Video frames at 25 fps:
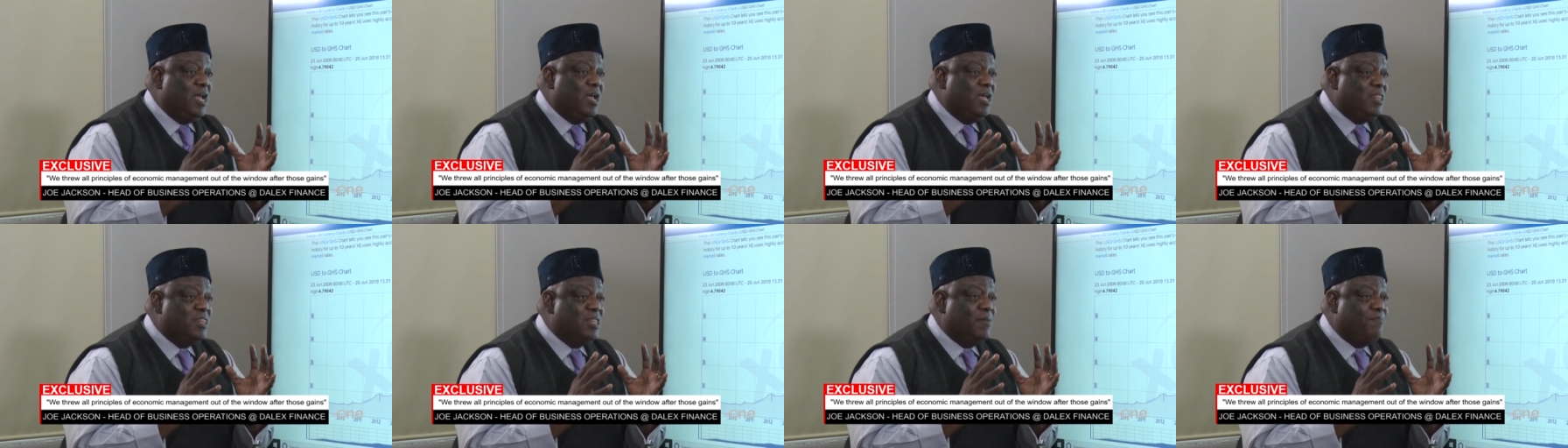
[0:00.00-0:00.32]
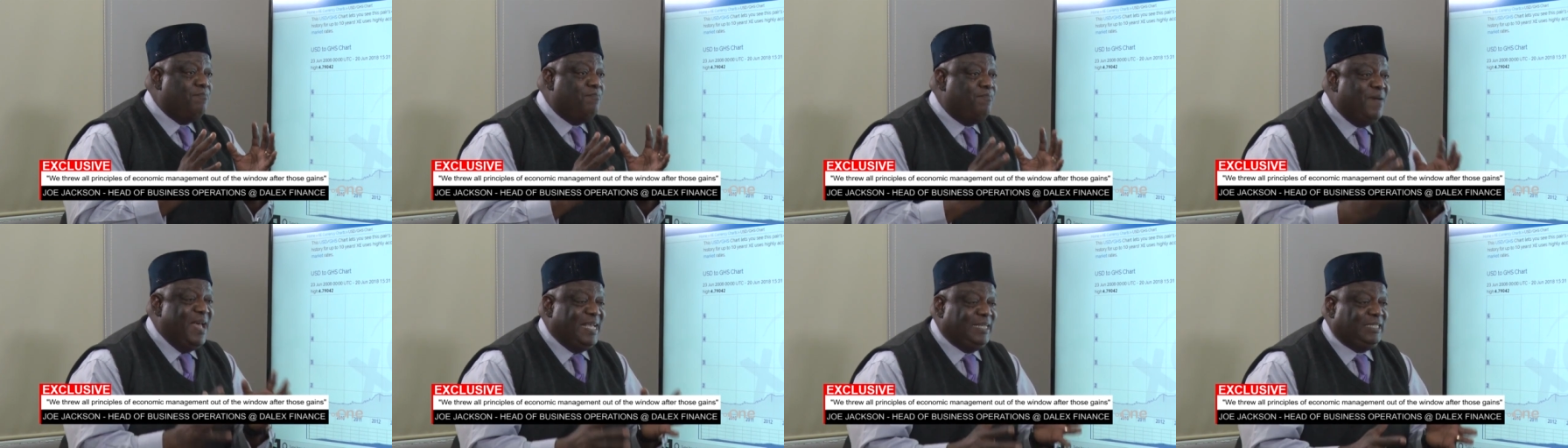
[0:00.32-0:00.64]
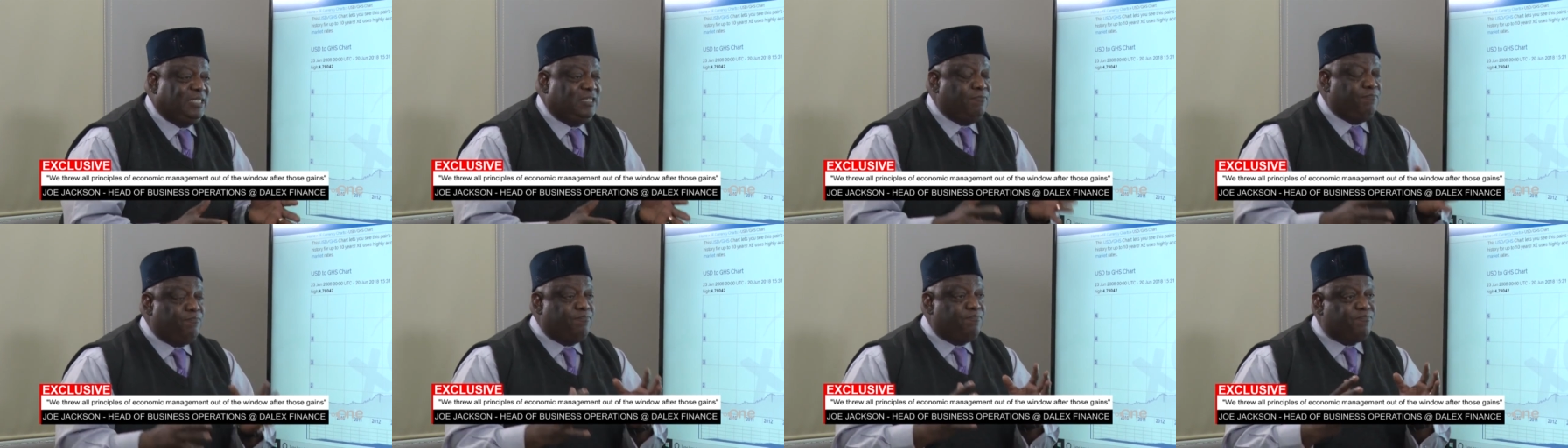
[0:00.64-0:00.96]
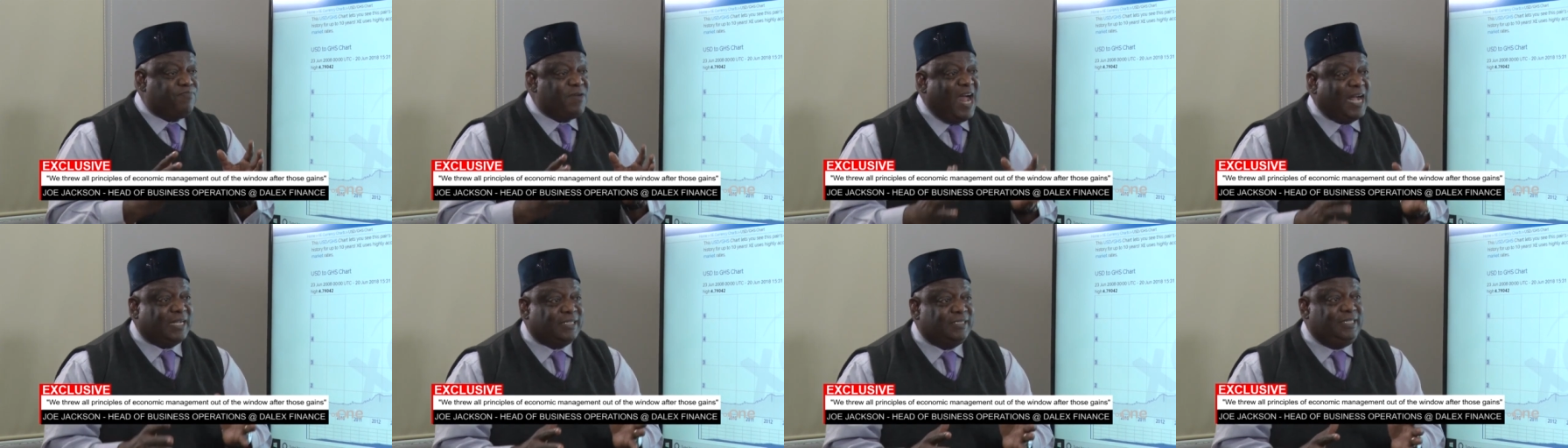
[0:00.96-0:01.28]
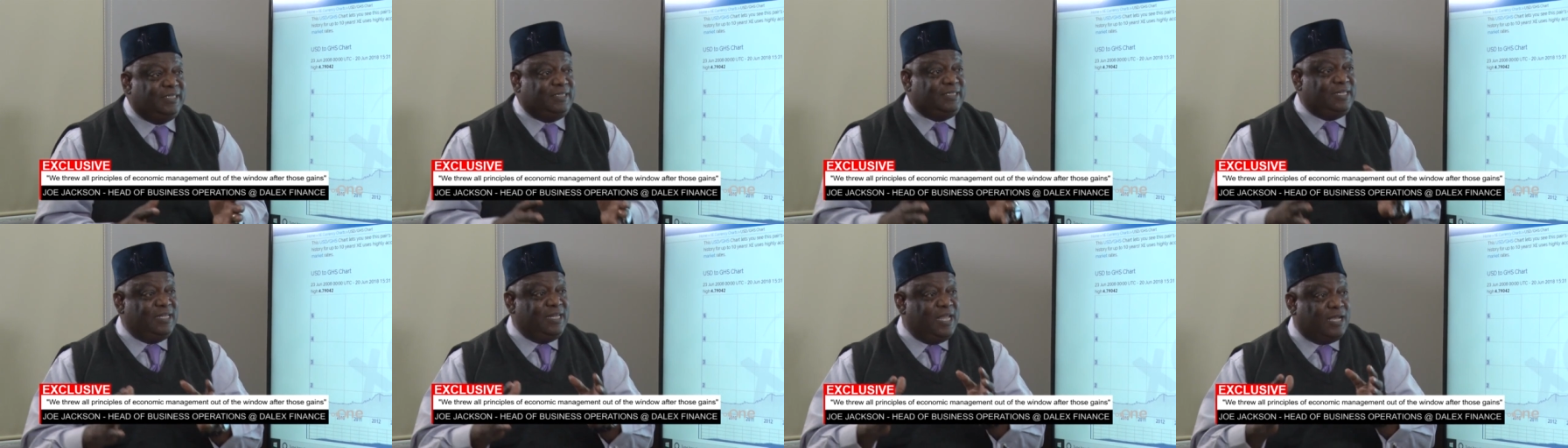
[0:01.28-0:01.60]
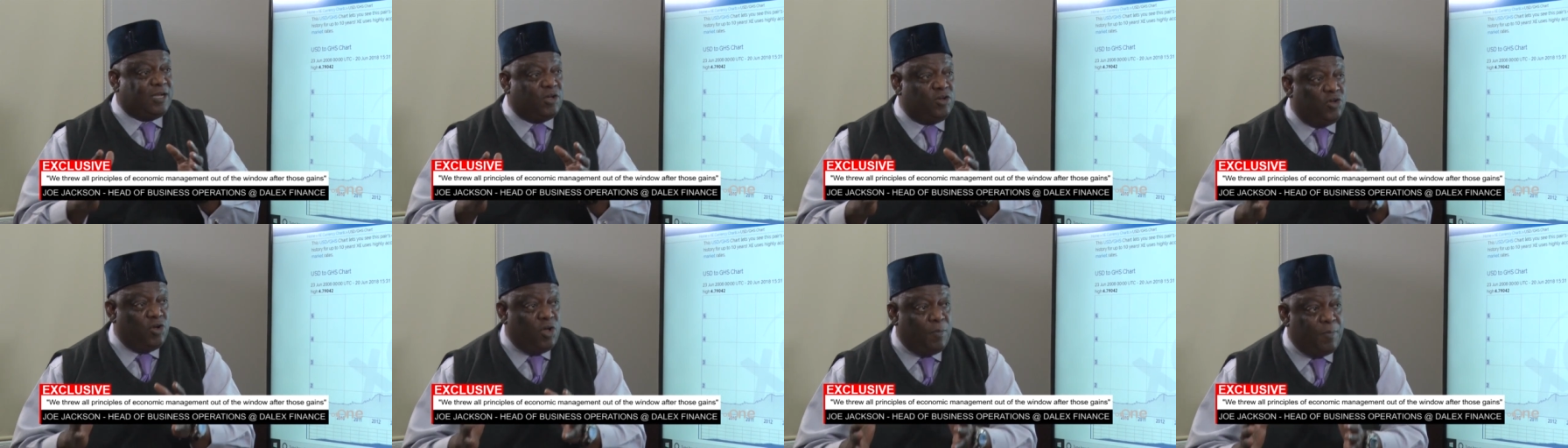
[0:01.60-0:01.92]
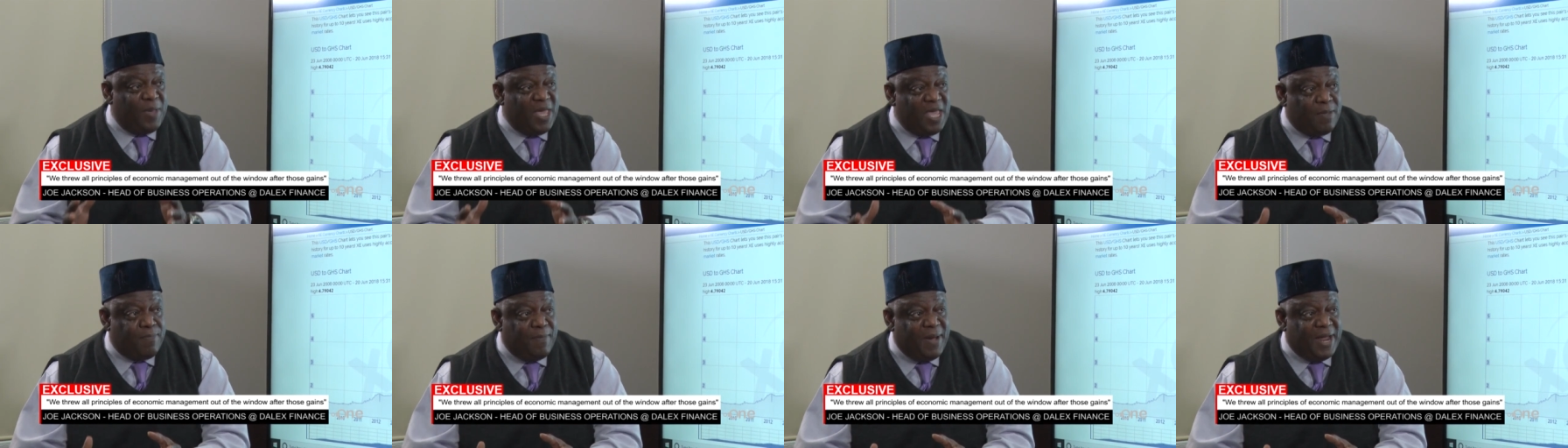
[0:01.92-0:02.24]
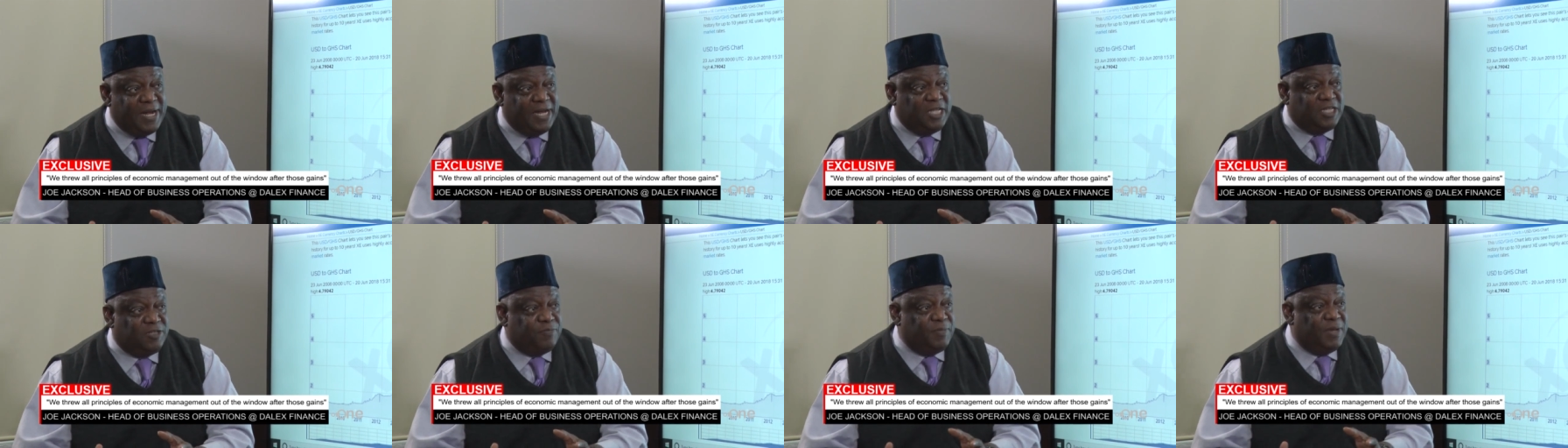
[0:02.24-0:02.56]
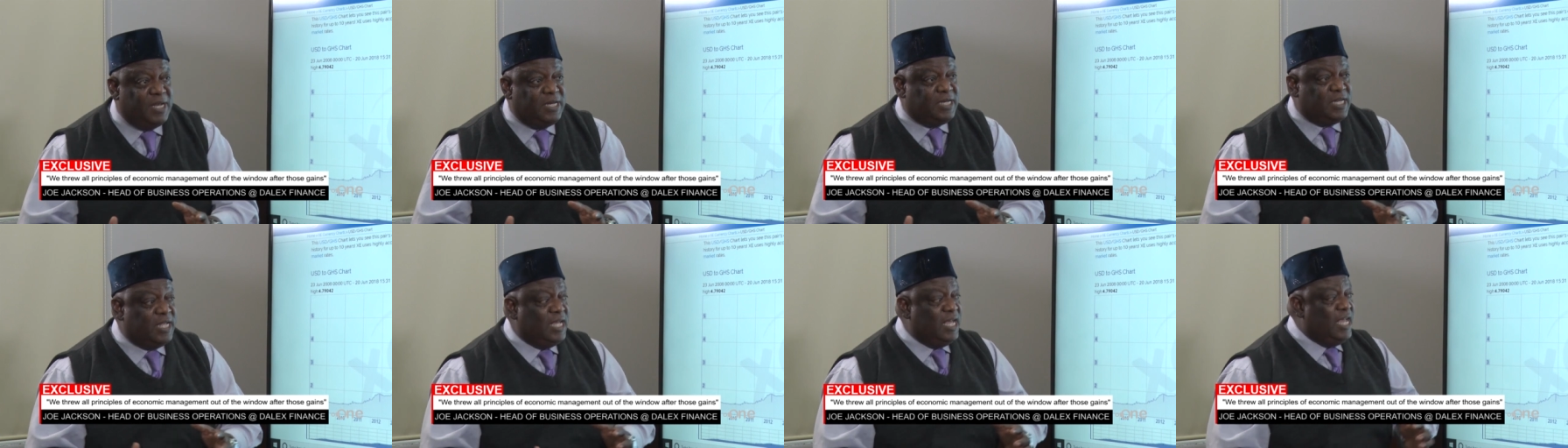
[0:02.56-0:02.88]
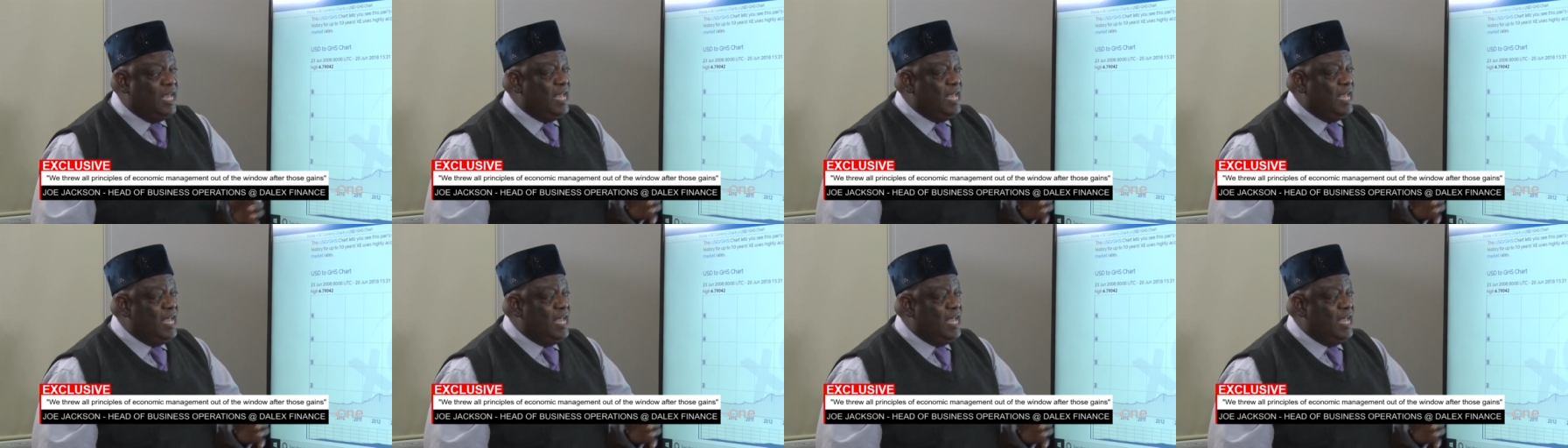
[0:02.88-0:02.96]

the best practice in economic management.